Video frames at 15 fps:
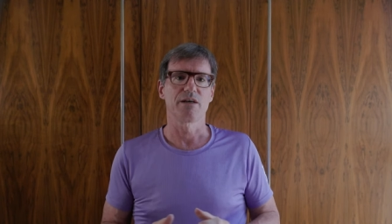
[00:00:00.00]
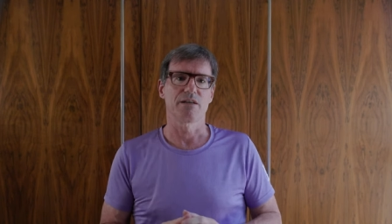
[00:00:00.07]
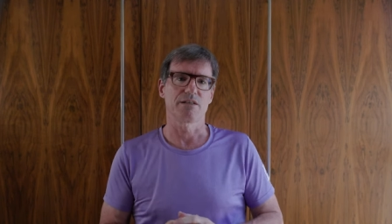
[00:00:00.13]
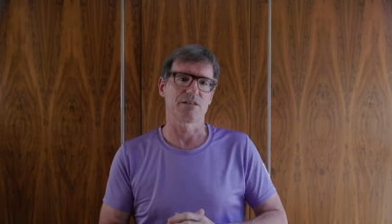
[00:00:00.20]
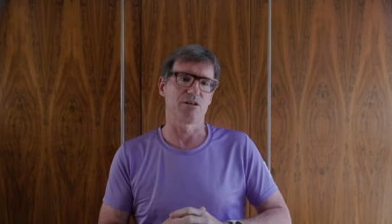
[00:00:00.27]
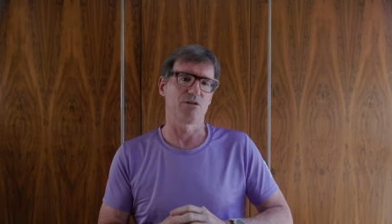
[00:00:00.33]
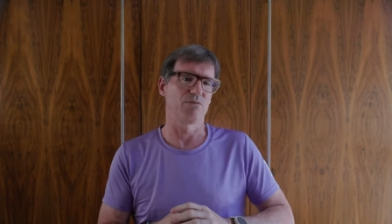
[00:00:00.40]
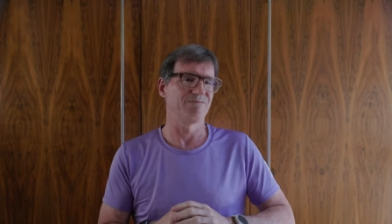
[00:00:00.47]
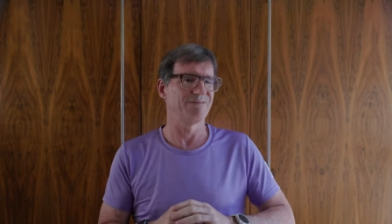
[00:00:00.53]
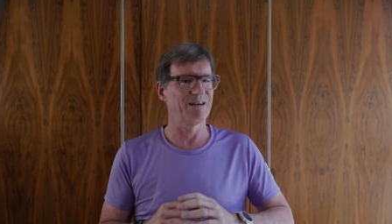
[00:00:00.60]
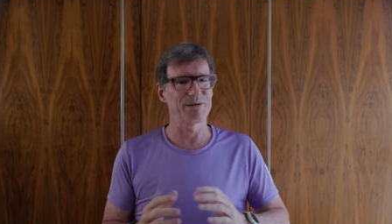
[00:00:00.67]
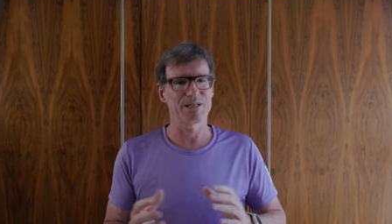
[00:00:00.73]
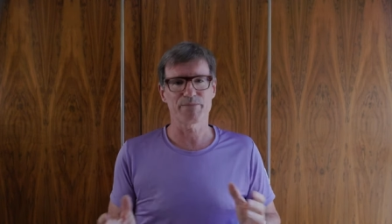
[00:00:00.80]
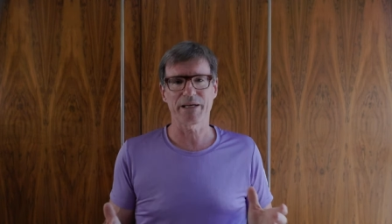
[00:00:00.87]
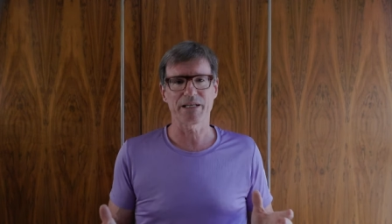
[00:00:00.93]
So
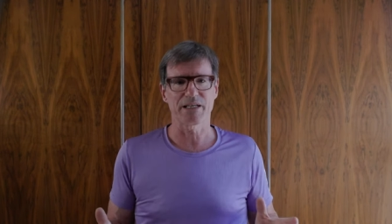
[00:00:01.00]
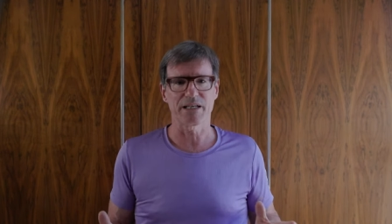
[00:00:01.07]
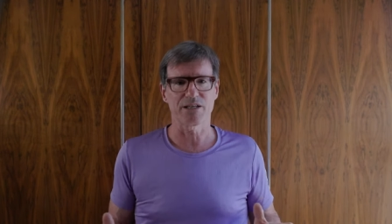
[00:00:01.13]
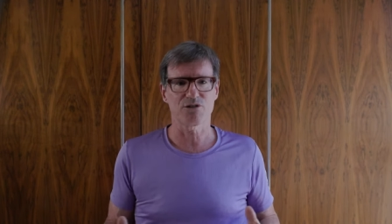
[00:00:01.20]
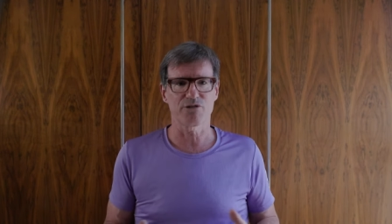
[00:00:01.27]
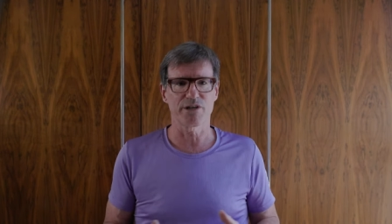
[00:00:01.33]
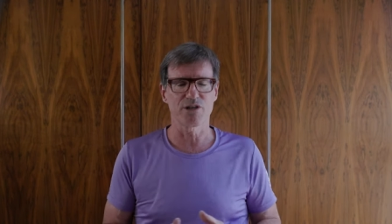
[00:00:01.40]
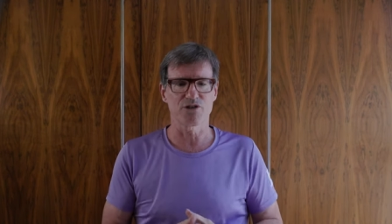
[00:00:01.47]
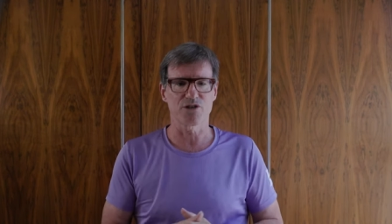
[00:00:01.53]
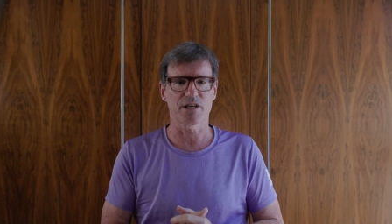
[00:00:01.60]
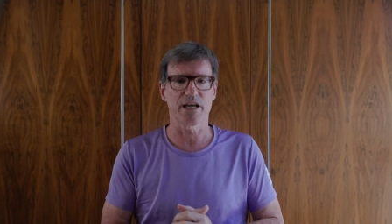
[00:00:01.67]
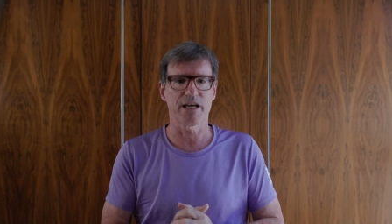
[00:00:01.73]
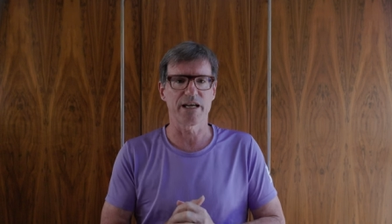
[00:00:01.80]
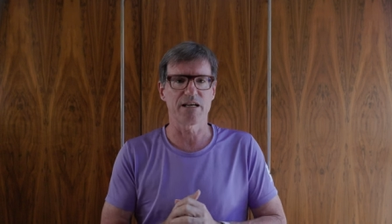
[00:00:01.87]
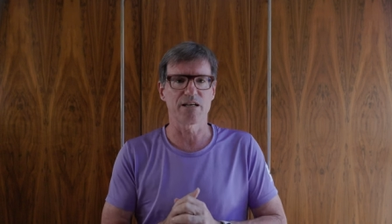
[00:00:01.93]
I'm expecting to get
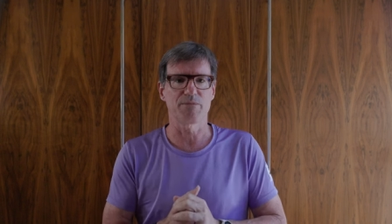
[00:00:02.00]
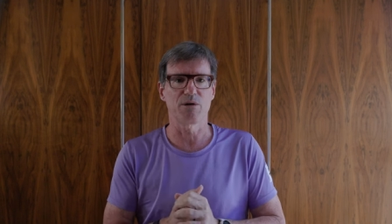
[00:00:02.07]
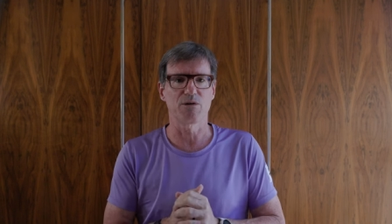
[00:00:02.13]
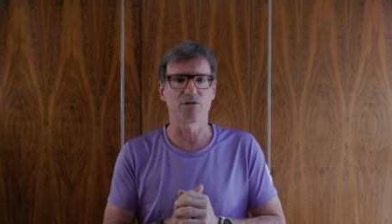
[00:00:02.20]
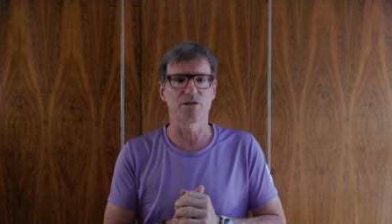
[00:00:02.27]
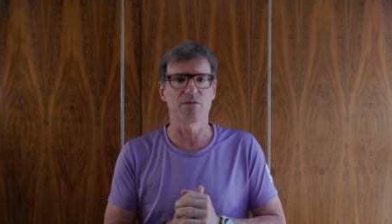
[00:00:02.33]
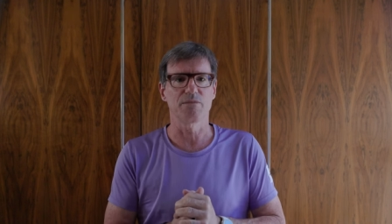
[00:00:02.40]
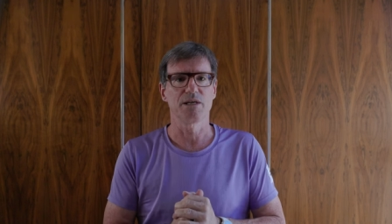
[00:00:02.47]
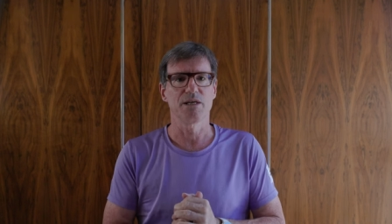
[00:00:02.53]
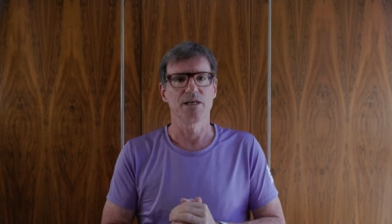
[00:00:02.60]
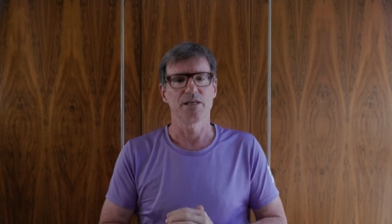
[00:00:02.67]
300K out of both of them,